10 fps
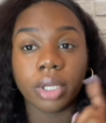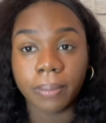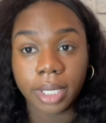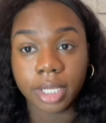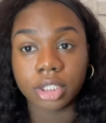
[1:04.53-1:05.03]

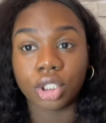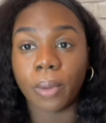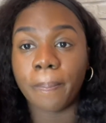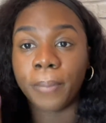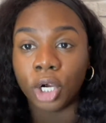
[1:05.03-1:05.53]
minutes
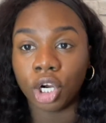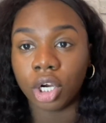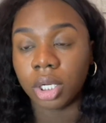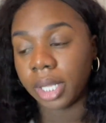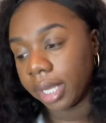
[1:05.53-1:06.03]

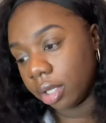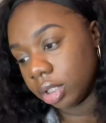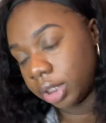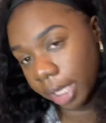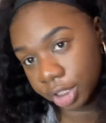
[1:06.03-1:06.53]
per like
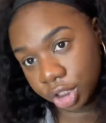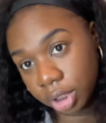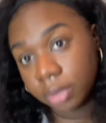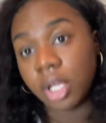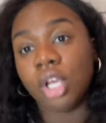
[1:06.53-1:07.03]

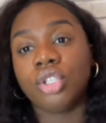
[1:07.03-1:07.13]
section.